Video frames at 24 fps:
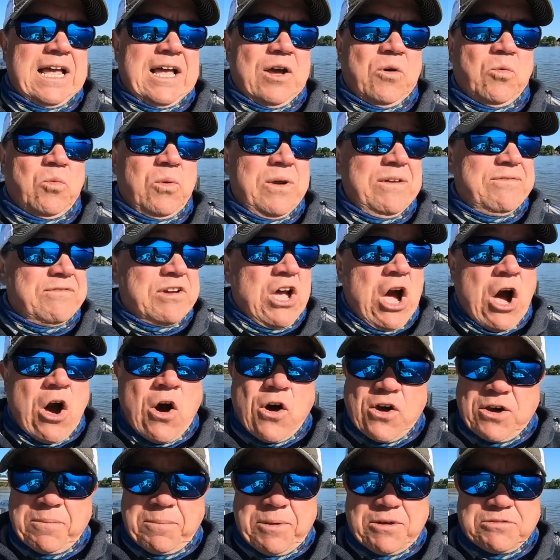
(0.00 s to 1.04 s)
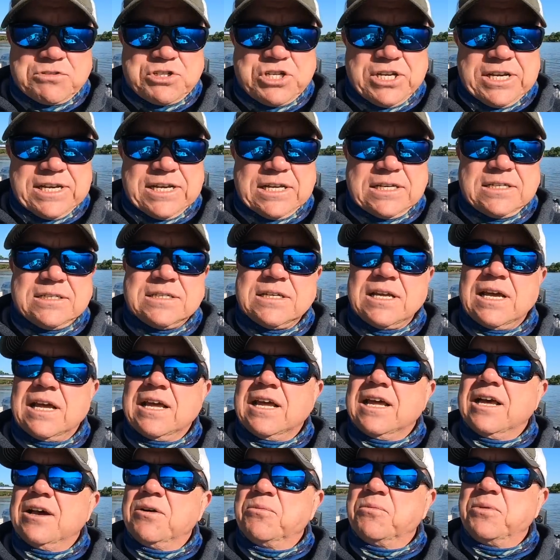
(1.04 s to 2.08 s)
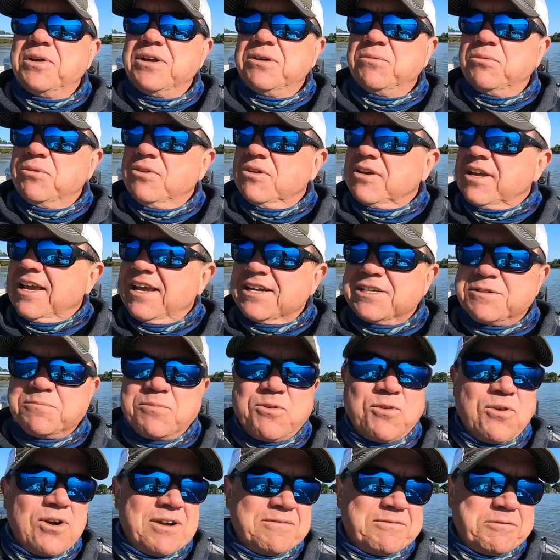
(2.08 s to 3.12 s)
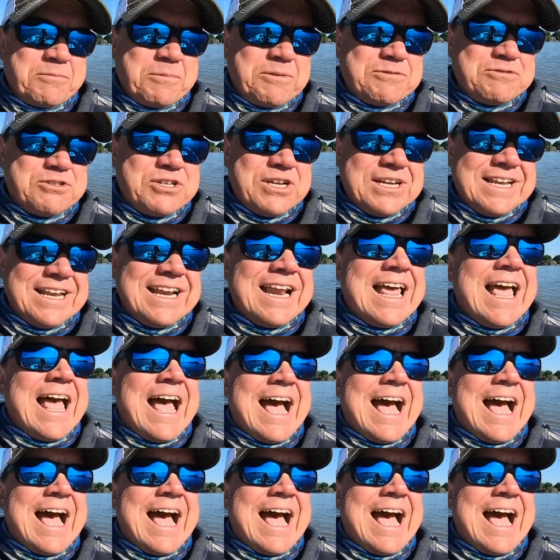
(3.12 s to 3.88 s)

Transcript: We've caught them on chicken. We will catch more of them on chicken.